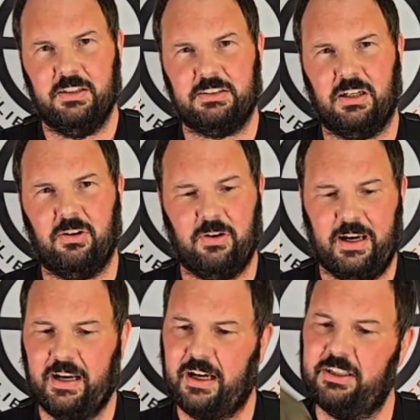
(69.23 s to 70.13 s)
So,
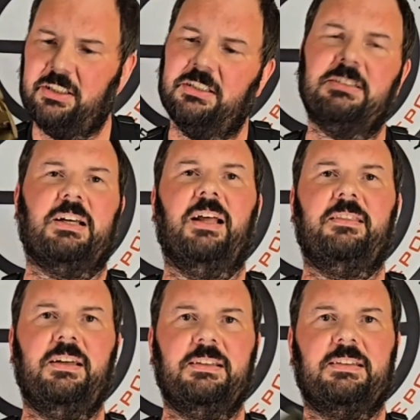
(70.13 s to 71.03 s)
and I just
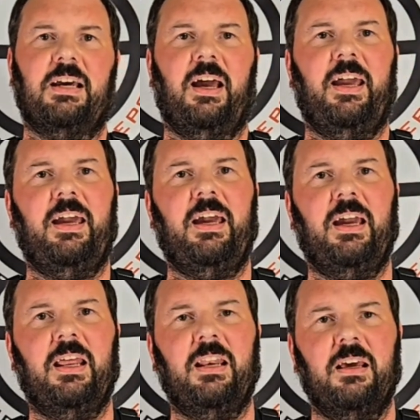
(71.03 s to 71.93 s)
got this,
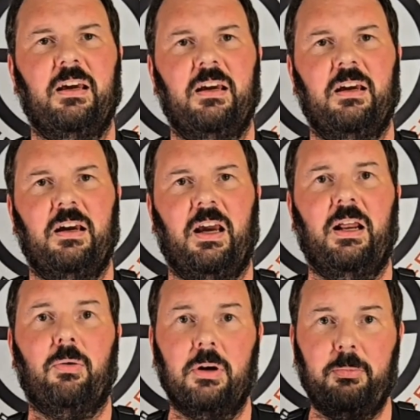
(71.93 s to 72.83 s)
and
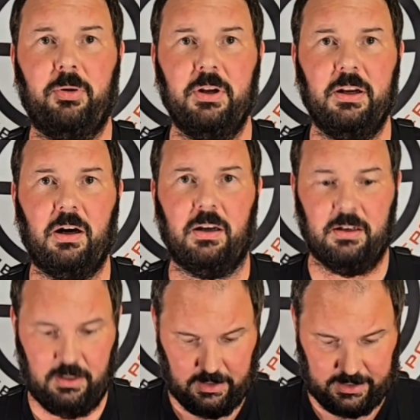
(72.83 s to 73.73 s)
I want to put it
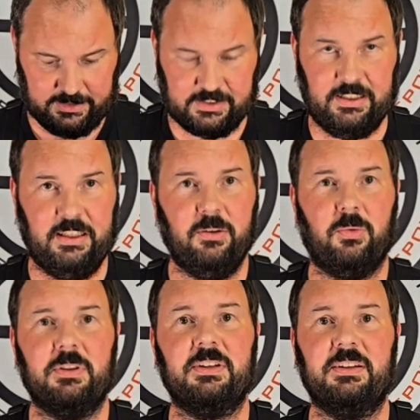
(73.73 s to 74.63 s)
on and see
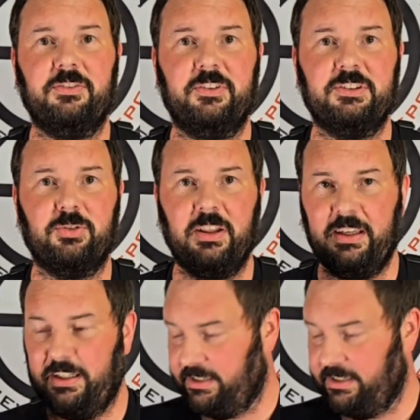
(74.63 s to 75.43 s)
what the difference really